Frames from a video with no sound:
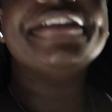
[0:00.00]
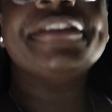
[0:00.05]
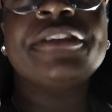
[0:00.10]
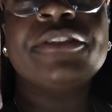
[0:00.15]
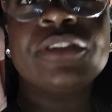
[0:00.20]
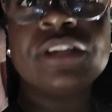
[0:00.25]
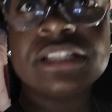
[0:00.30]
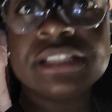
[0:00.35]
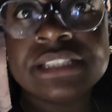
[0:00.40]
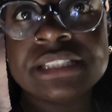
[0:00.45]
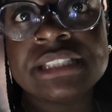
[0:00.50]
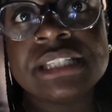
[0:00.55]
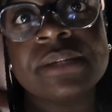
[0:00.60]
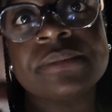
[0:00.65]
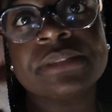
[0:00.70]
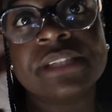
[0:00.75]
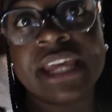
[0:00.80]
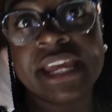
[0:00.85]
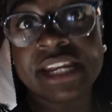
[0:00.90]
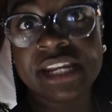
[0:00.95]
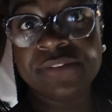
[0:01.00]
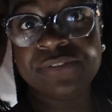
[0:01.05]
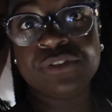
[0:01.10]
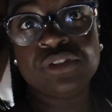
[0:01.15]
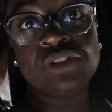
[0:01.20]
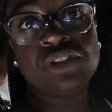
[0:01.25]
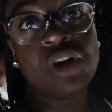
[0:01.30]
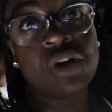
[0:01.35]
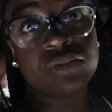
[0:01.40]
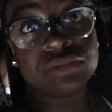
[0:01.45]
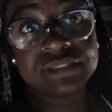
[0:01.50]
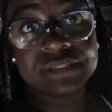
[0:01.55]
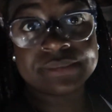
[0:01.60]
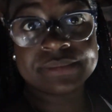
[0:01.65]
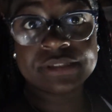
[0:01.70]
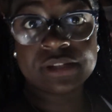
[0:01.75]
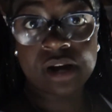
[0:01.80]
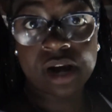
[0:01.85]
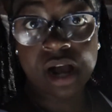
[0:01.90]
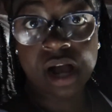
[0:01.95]
I'll see y'all next time. And if you don't
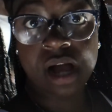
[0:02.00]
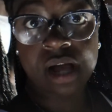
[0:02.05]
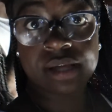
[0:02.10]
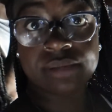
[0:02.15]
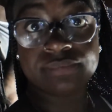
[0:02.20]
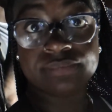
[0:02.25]
subscribe,